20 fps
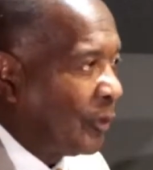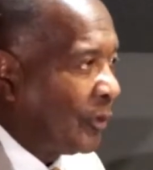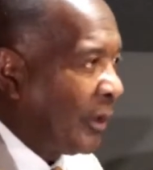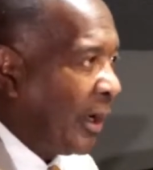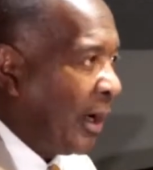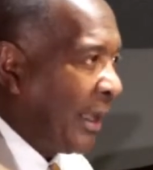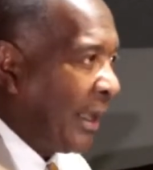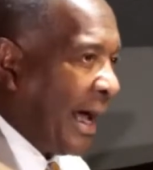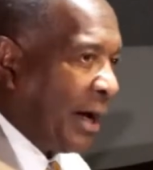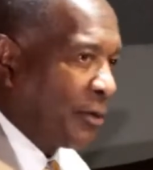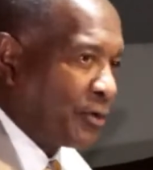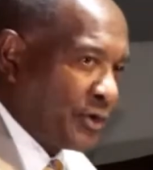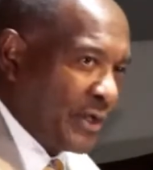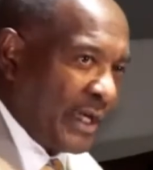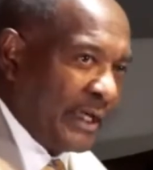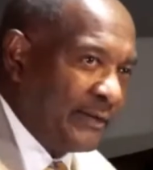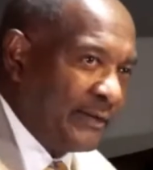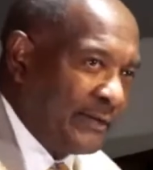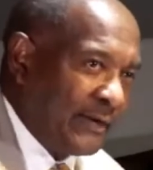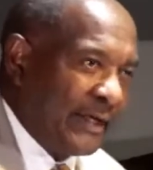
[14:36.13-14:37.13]
allow
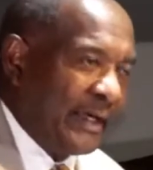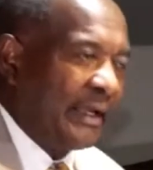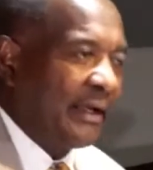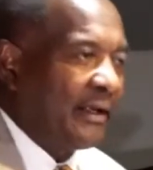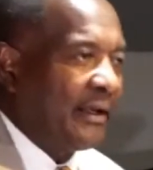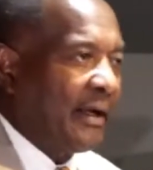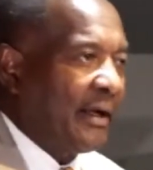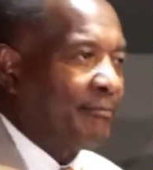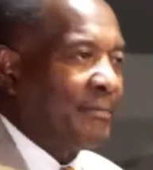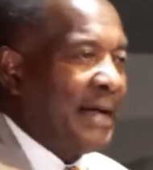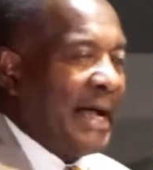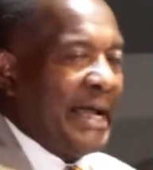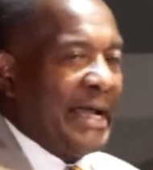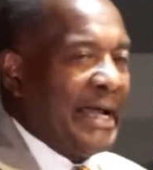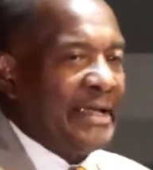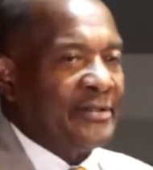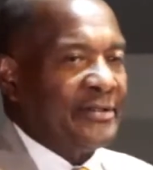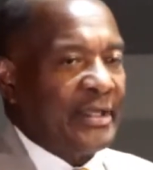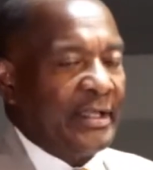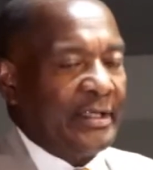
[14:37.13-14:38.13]
Satan to get in their
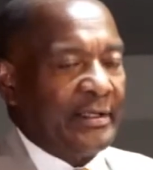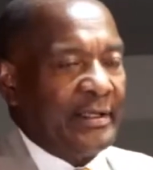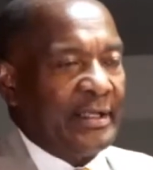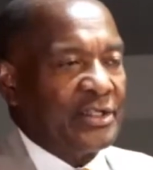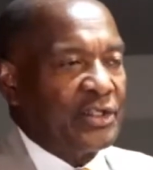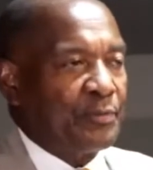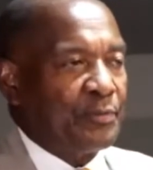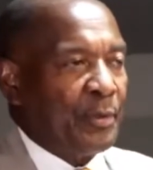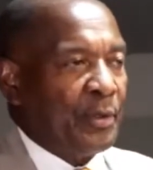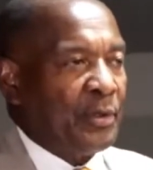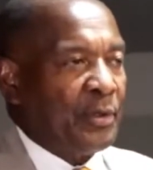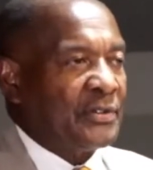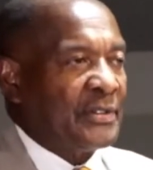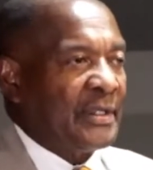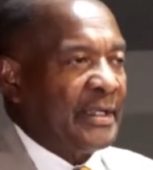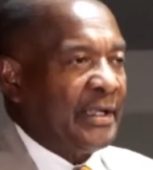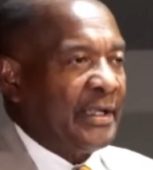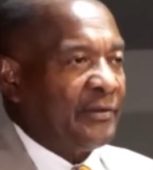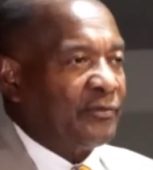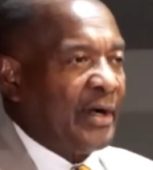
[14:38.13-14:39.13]
minds, get in their spirits, and
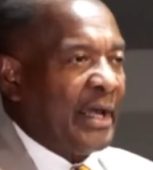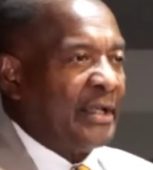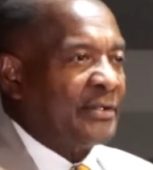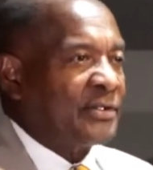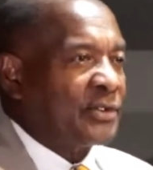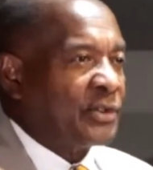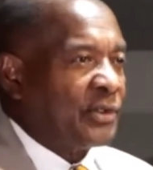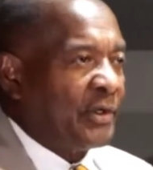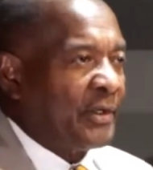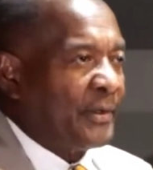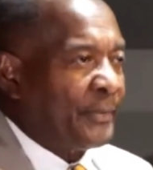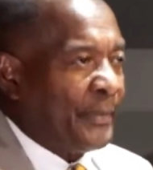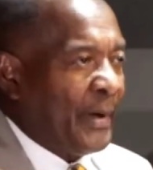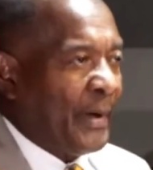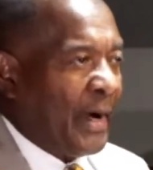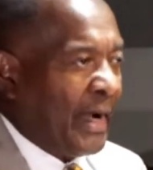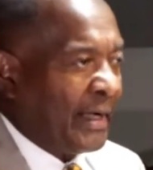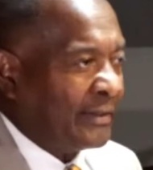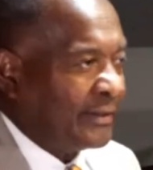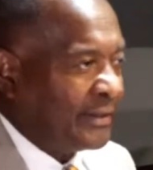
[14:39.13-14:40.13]
they try to stir the
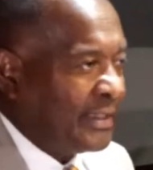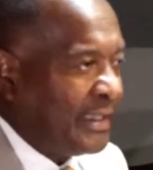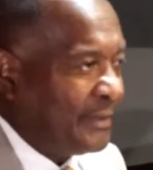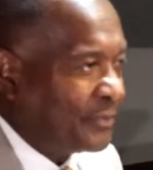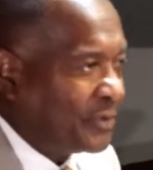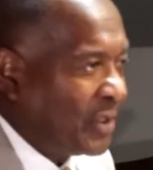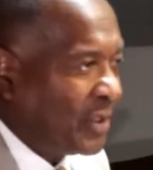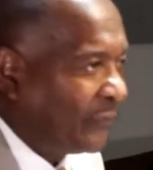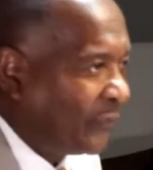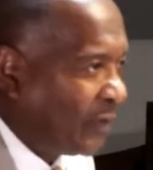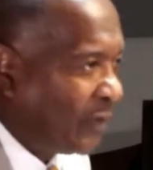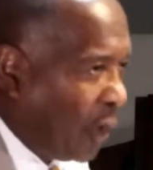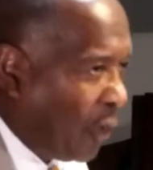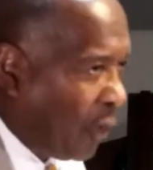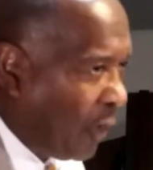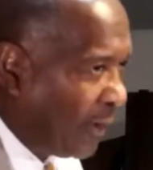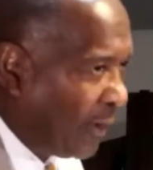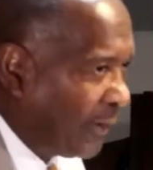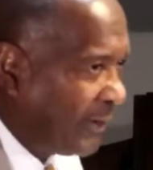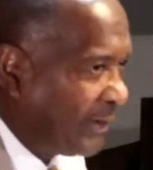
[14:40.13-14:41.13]
pot, keep stuff
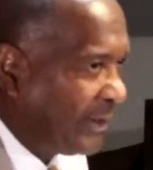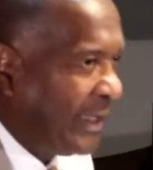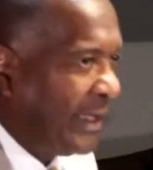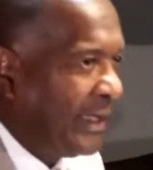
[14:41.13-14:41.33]
going,